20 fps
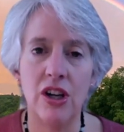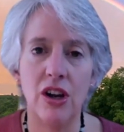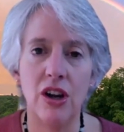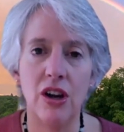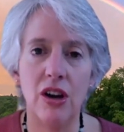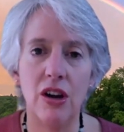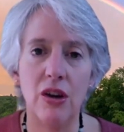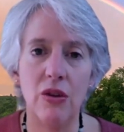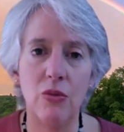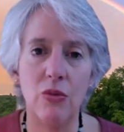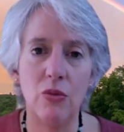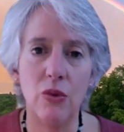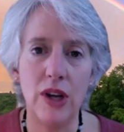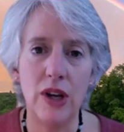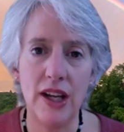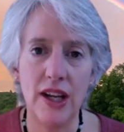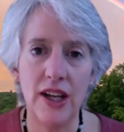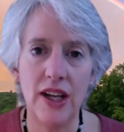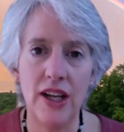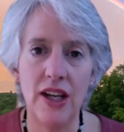our
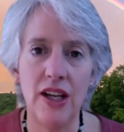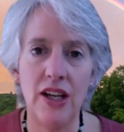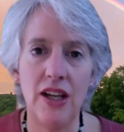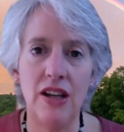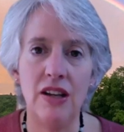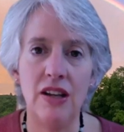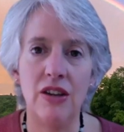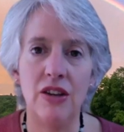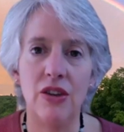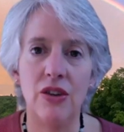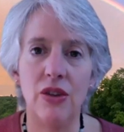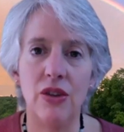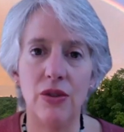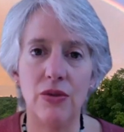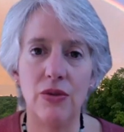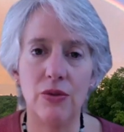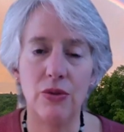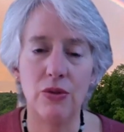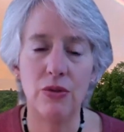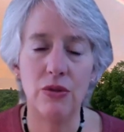way
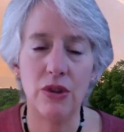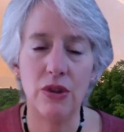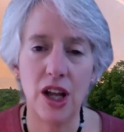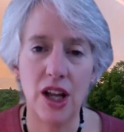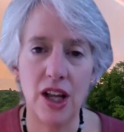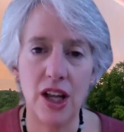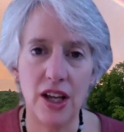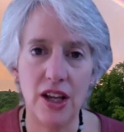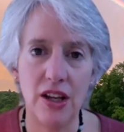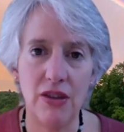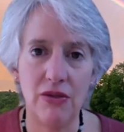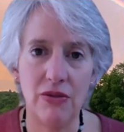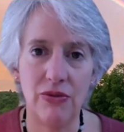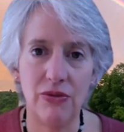through life.